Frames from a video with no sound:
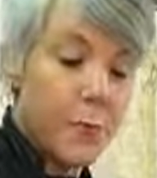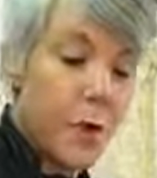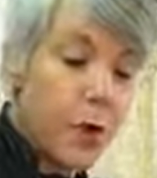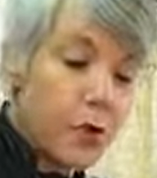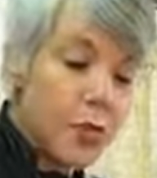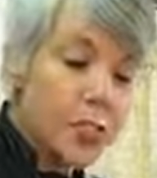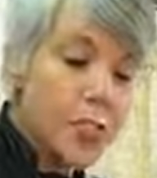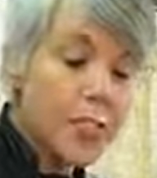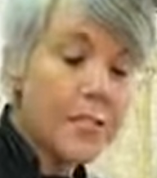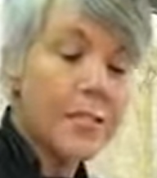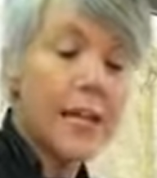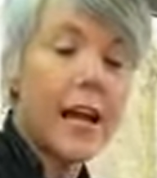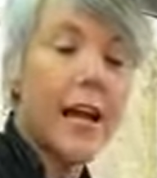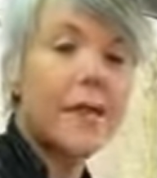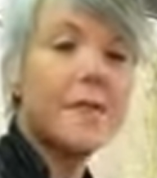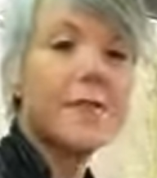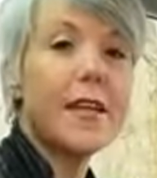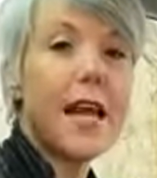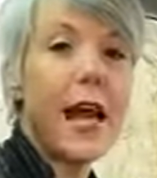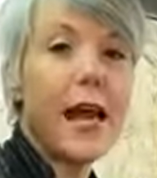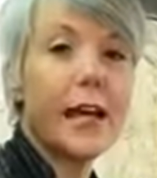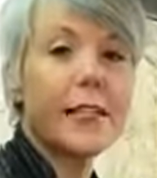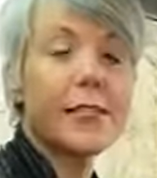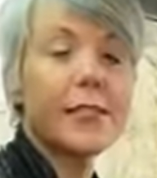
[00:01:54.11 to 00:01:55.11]
Most of the time,
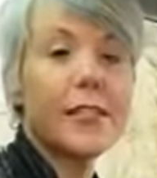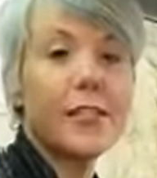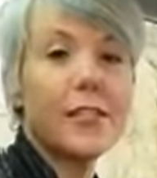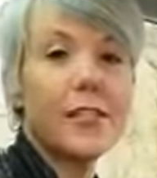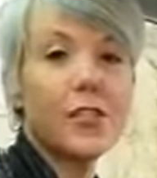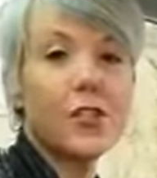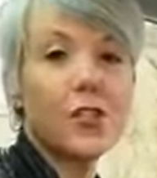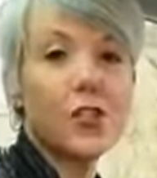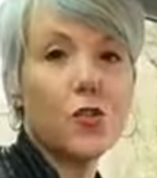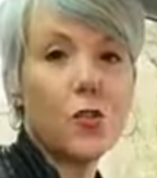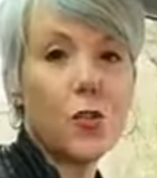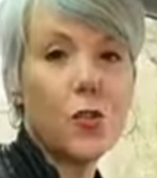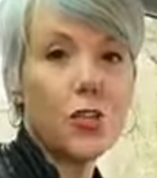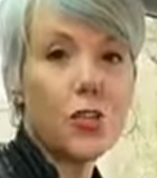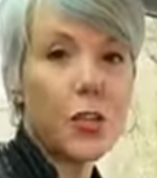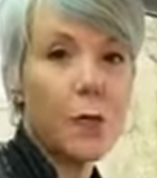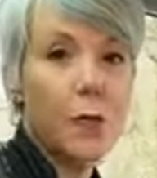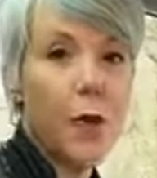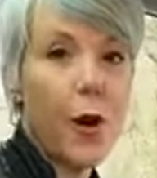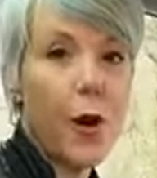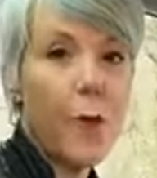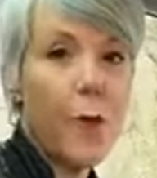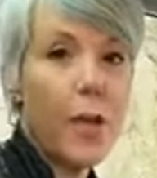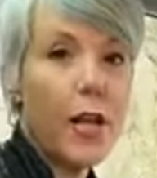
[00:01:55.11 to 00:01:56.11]
to access the storage
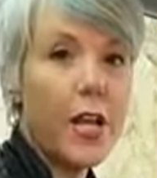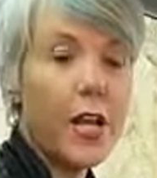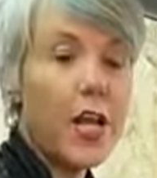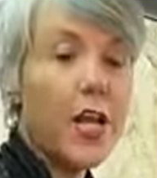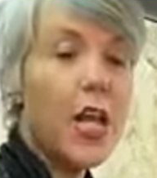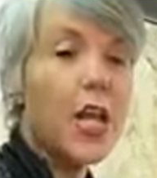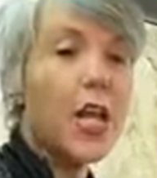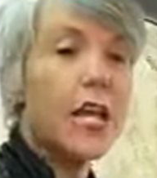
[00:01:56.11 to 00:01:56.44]
compartment,